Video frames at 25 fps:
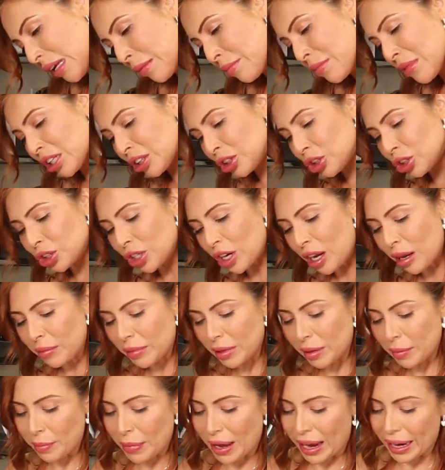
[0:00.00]
Not sure how I'm
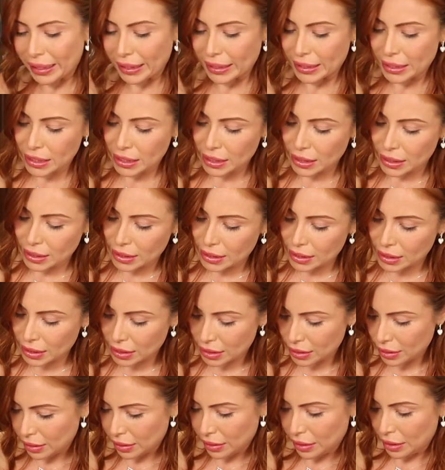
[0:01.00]
gonna bite into this,
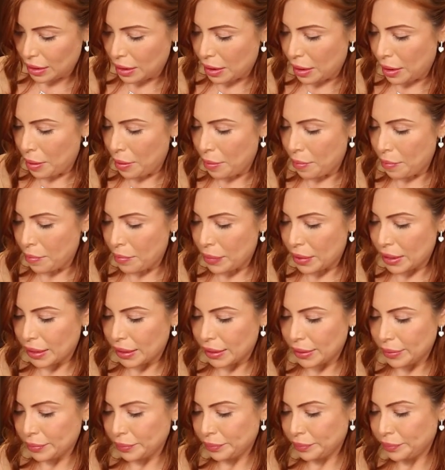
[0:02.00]

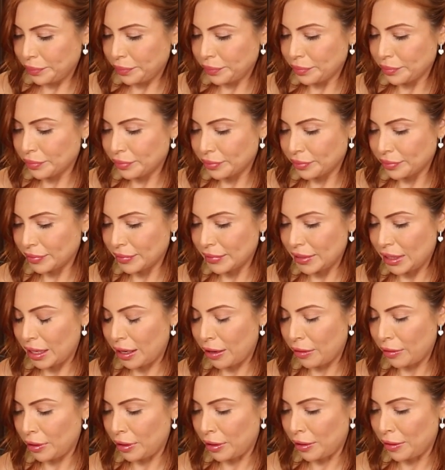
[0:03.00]
but here
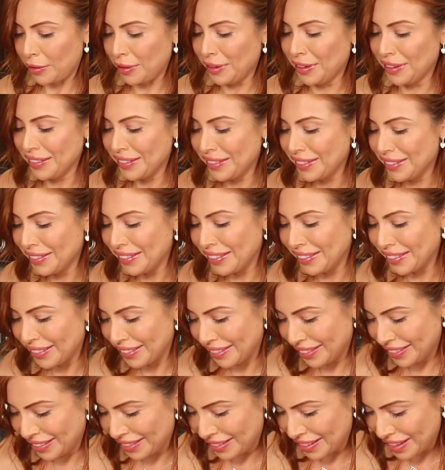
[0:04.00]
we go. I'm
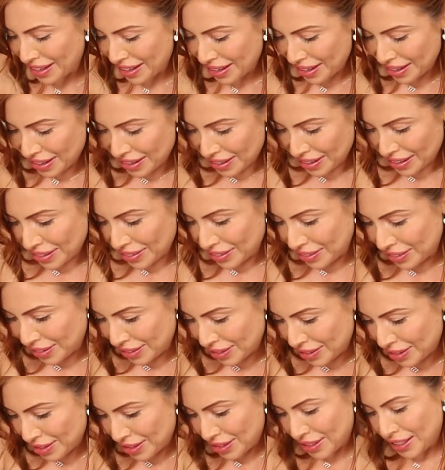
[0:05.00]
gonna
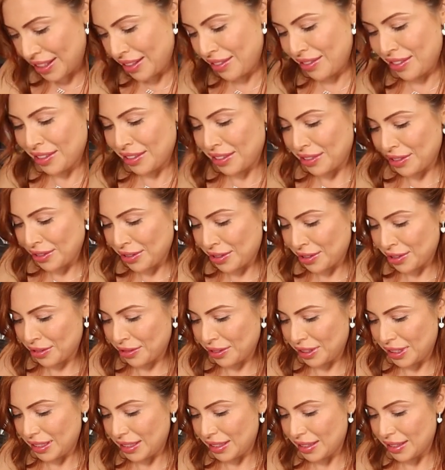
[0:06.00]
just give it a little
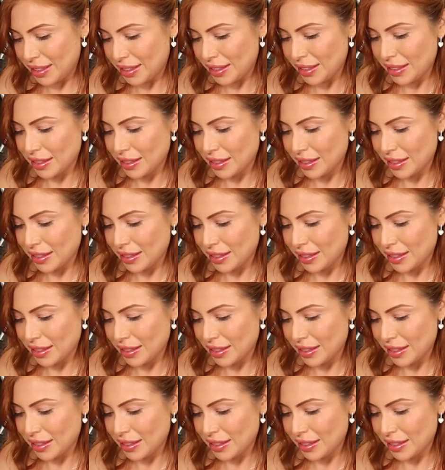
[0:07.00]
squeeze.